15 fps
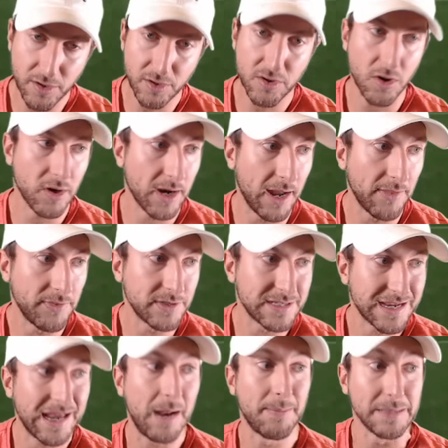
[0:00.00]
Derek Carr got
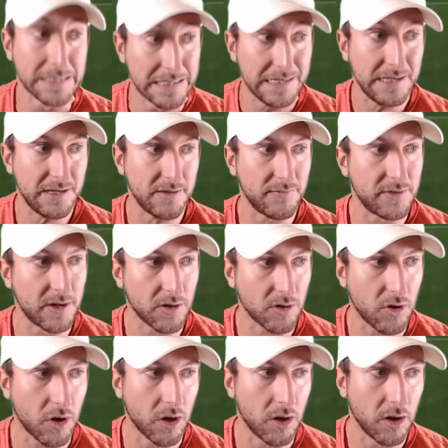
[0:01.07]
this. I cannot believe
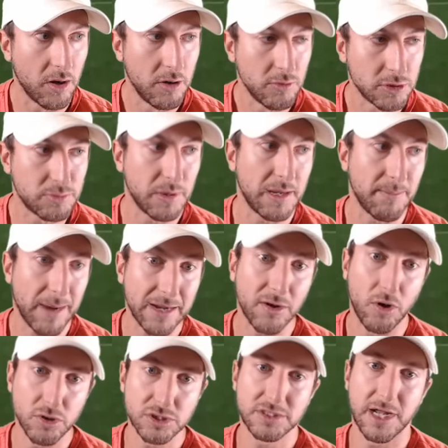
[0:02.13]
Derek Carr was playing
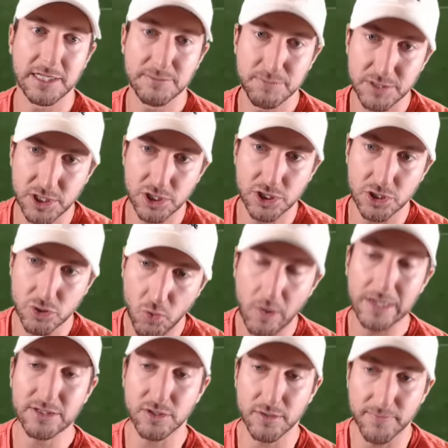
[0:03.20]
Mike Allstott's position
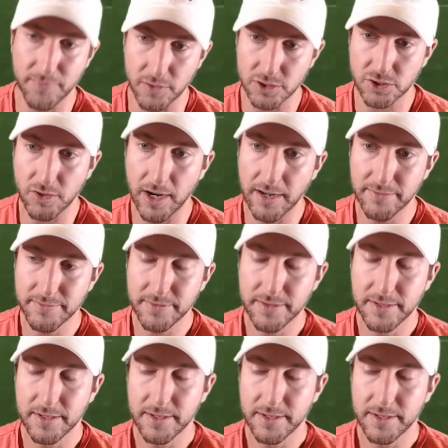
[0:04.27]
twice on the first drive.